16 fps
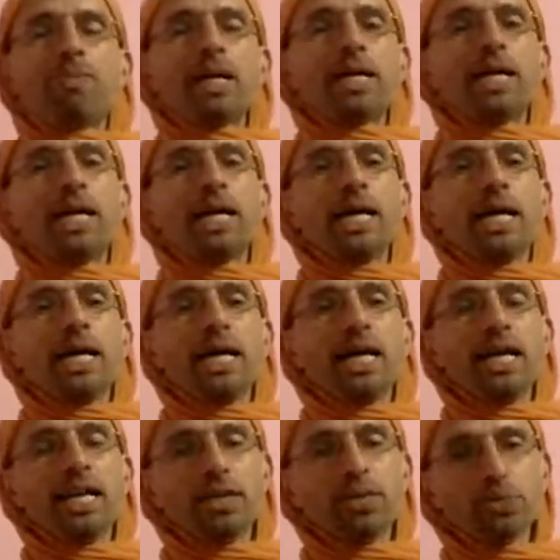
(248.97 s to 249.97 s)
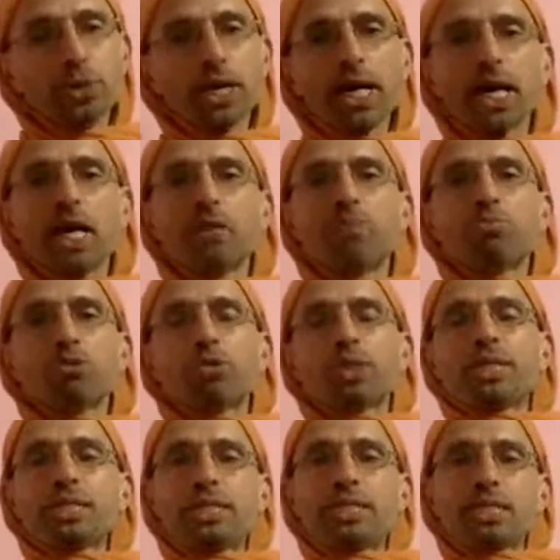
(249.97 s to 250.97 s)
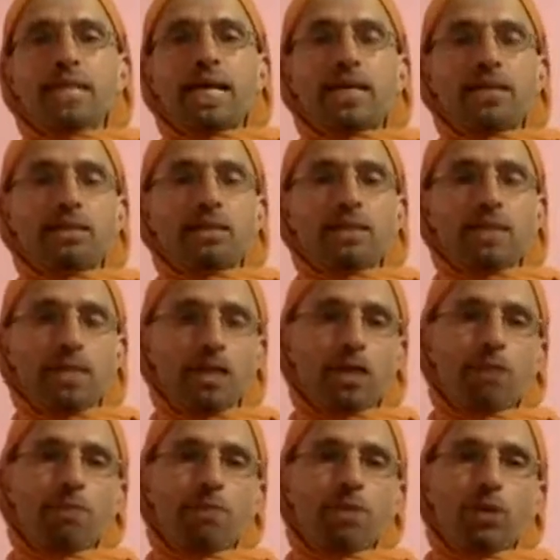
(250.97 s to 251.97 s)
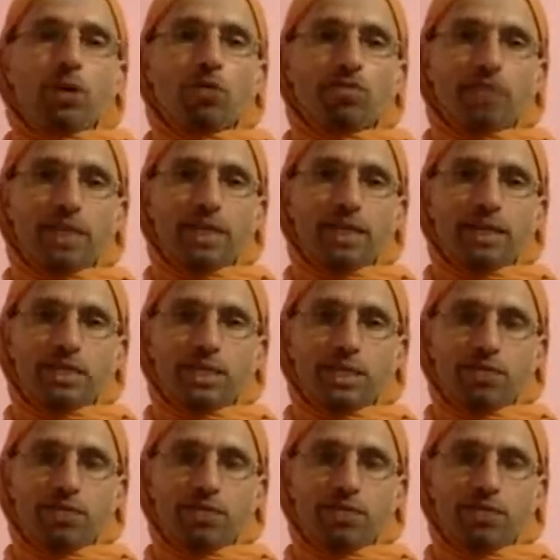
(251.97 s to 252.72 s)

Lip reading: But it would help to understand a little bit of that